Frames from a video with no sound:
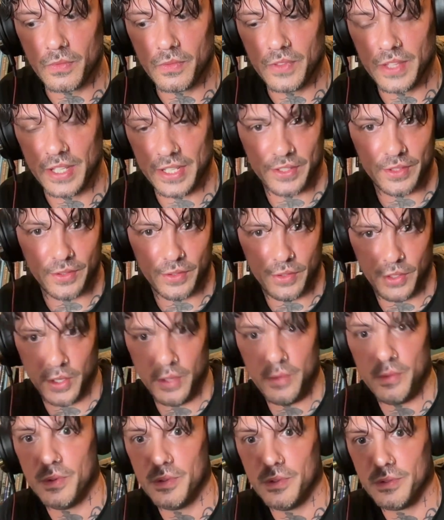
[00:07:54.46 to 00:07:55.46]
this
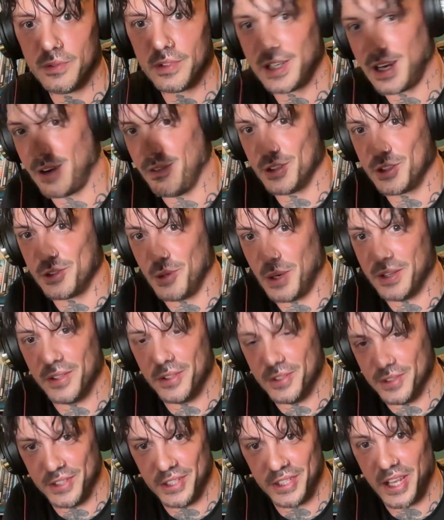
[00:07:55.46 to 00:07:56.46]
new character
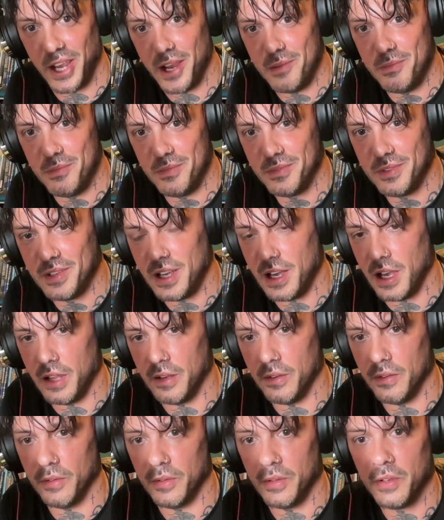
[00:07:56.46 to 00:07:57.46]
enters the game,
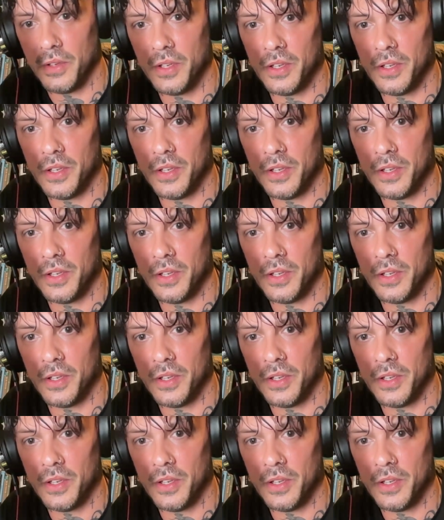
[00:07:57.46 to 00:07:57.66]
and